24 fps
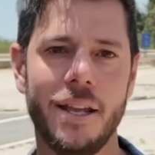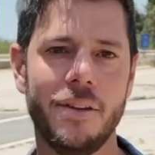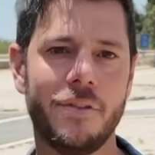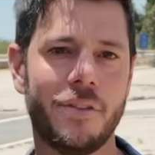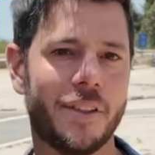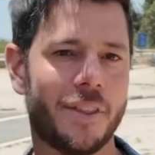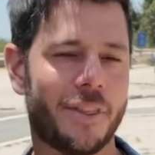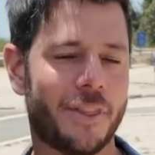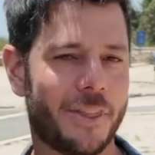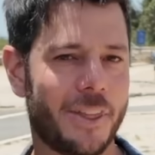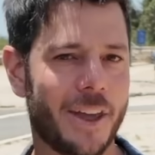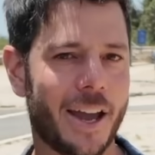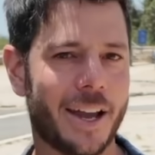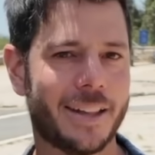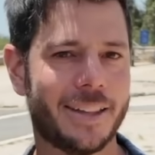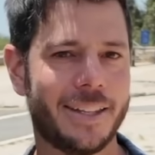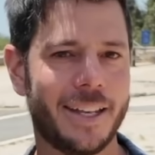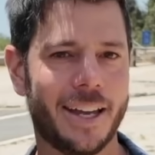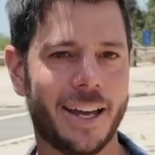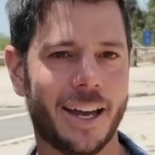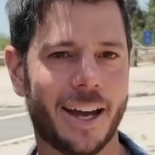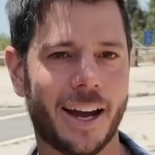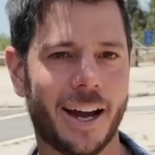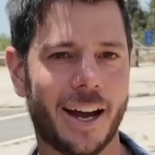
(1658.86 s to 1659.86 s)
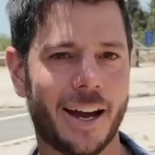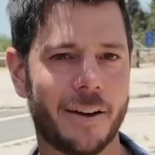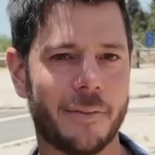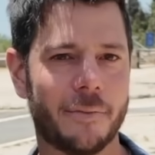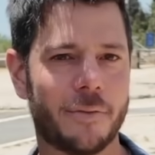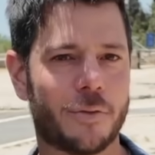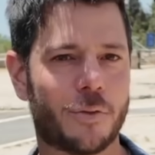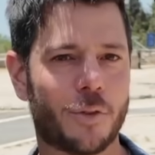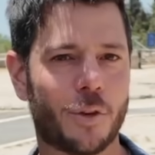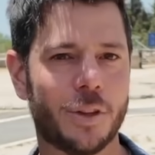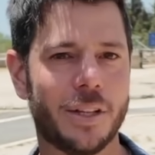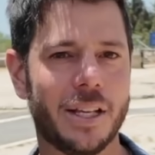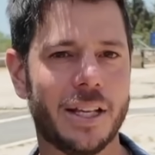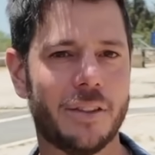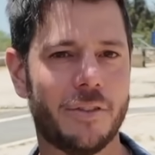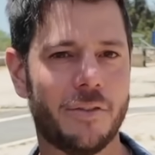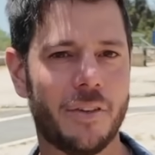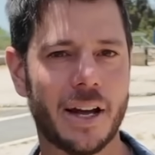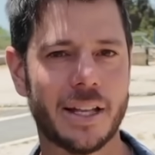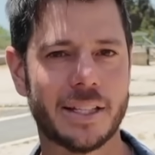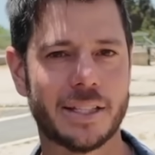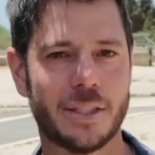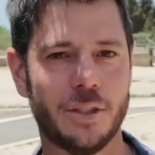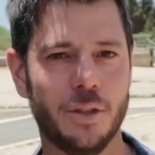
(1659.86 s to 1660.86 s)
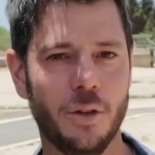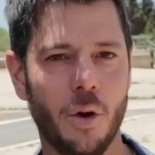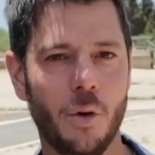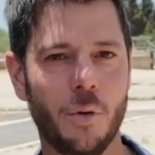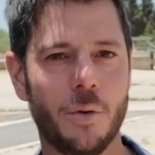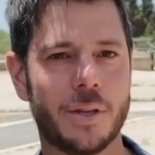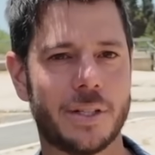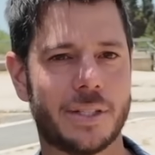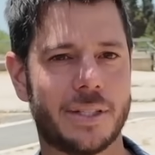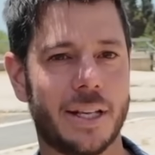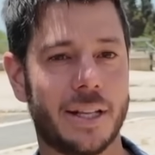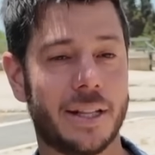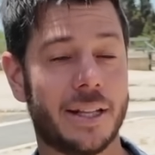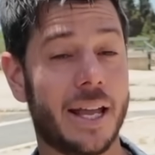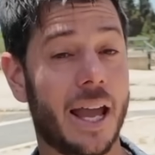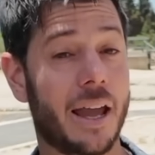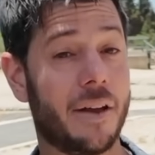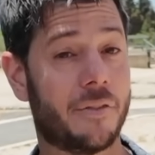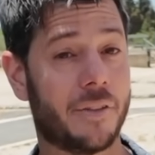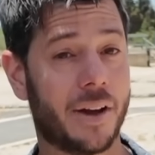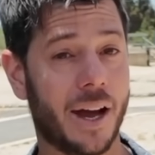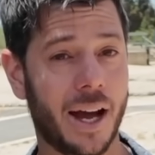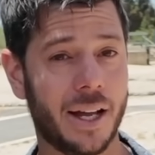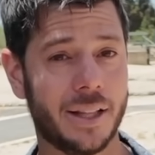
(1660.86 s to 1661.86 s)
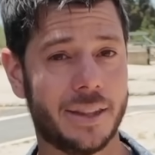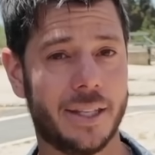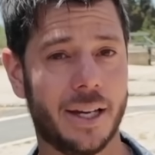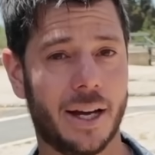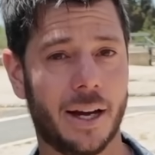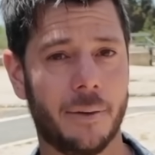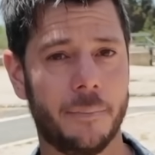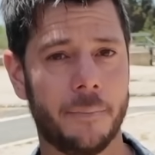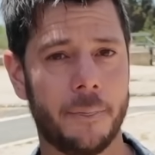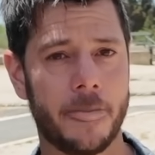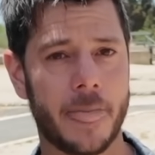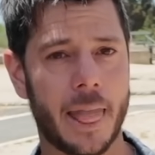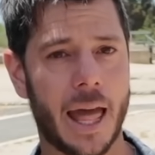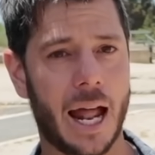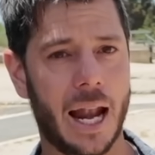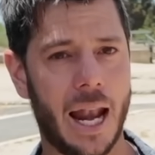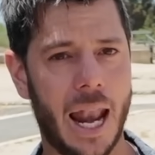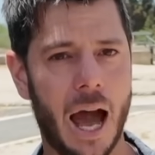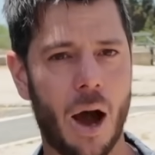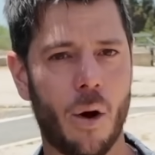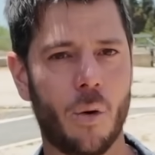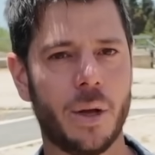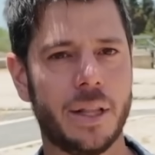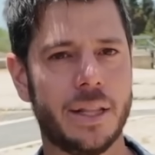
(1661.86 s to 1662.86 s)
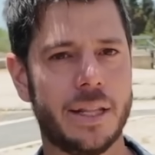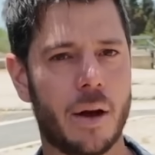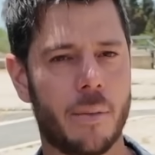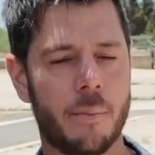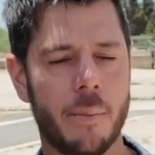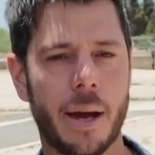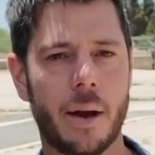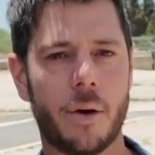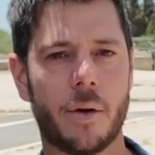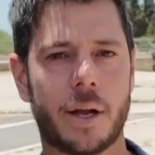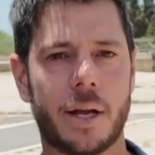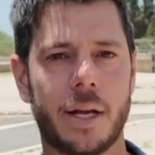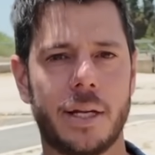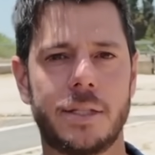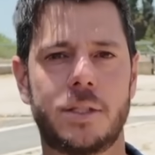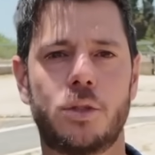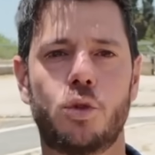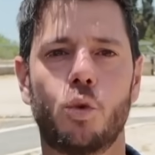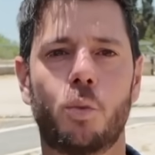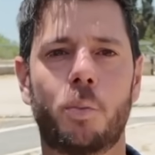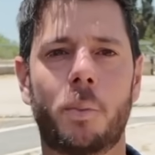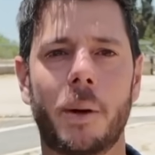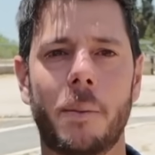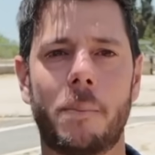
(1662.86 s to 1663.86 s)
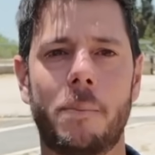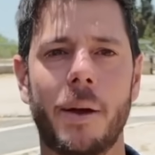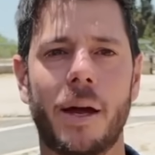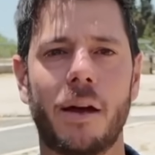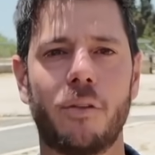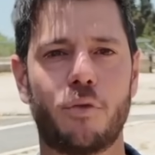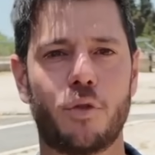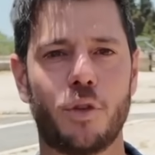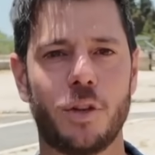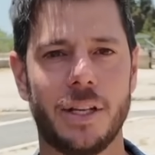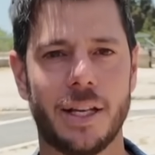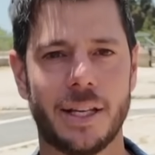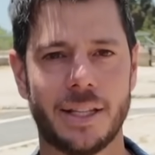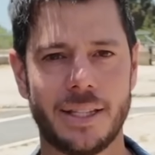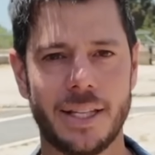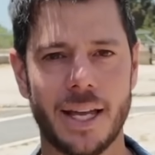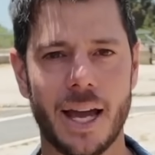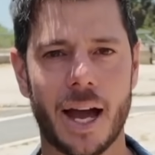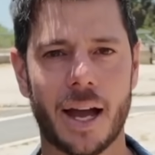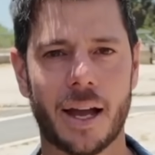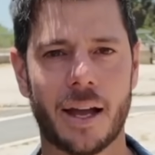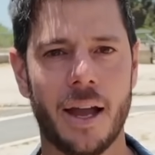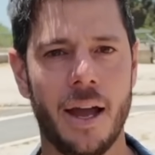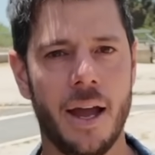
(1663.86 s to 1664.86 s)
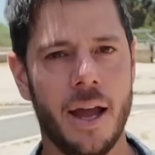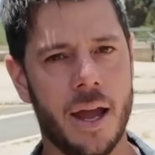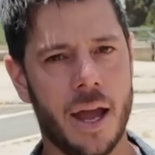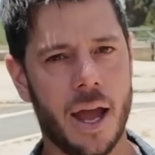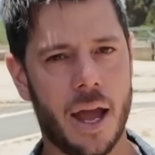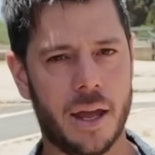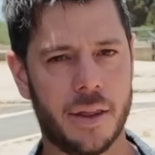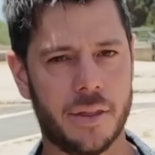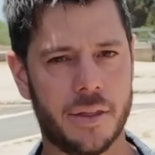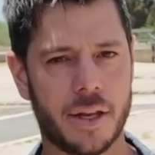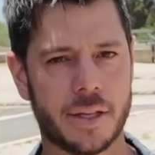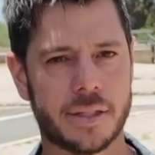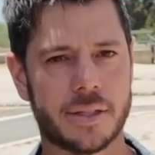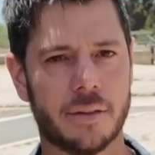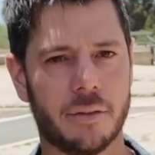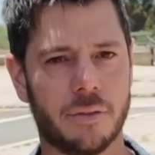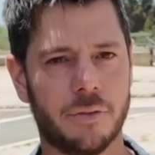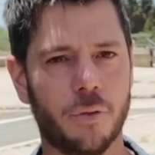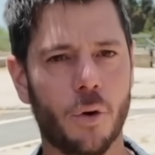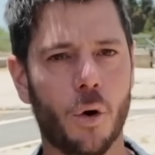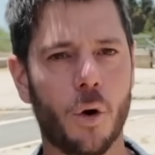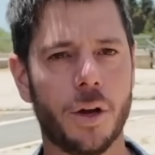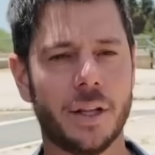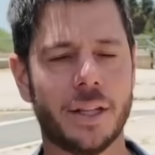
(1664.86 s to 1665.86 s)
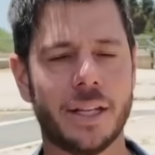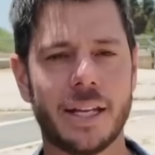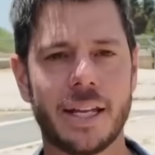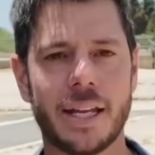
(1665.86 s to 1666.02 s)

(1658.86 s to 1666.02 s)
even thanked Tehran for the advance notice that gave Qatar, allowing the Americans to prepare for the attack and thus avoid